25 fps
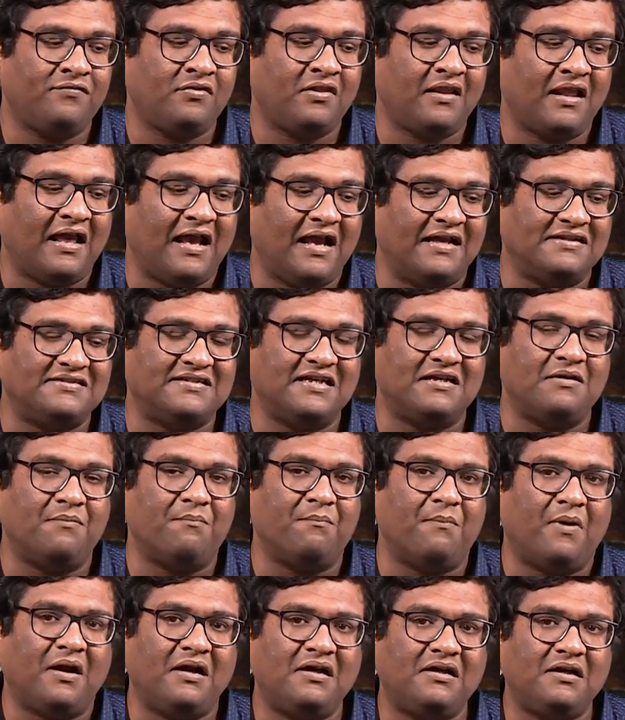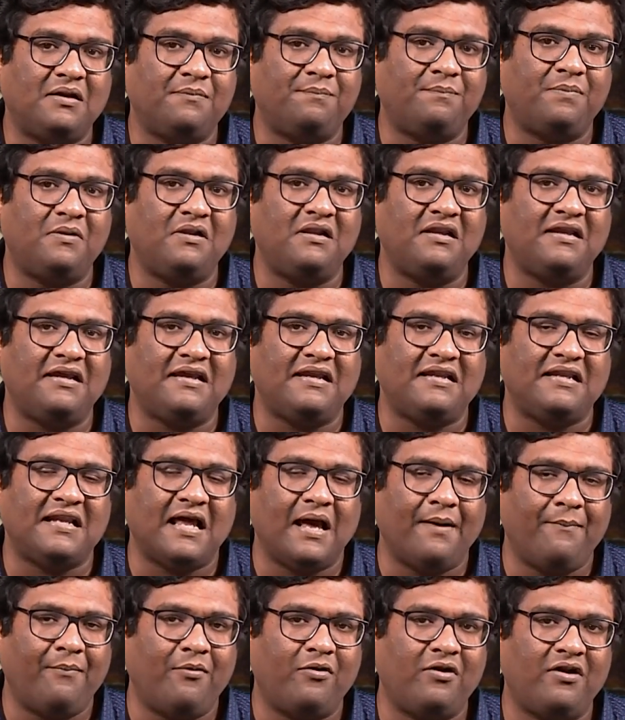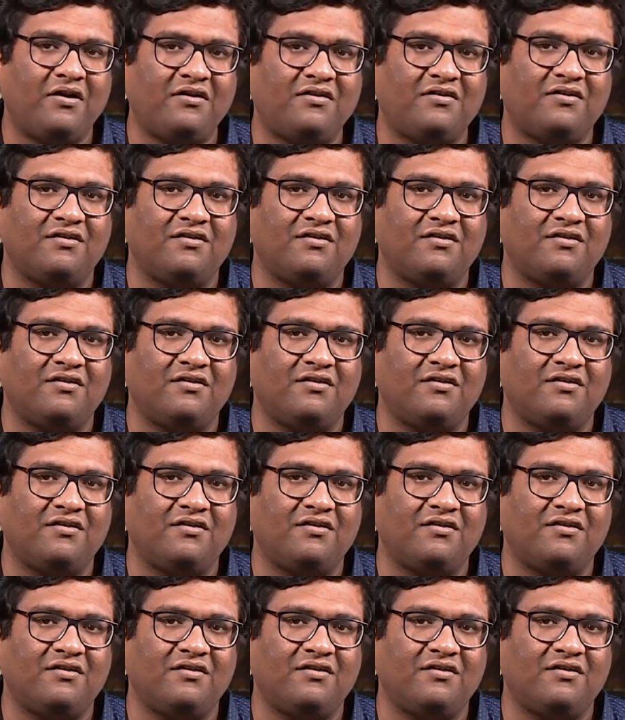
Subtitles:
has had multiple elaborate